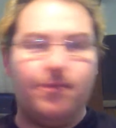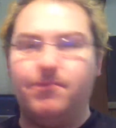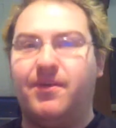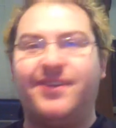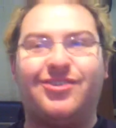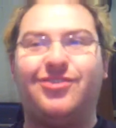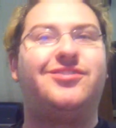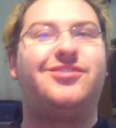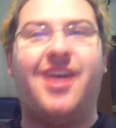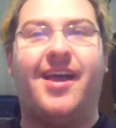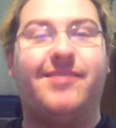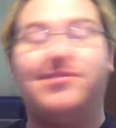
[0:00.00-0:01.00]
but good
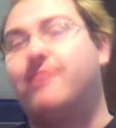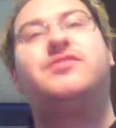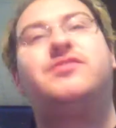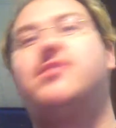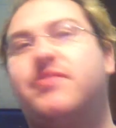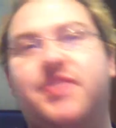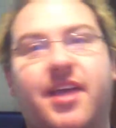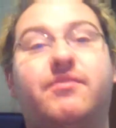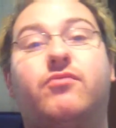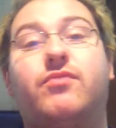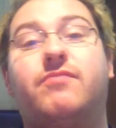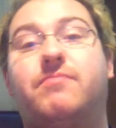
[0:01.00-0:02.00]
times every single time that
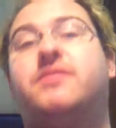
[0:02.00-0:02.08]
we've been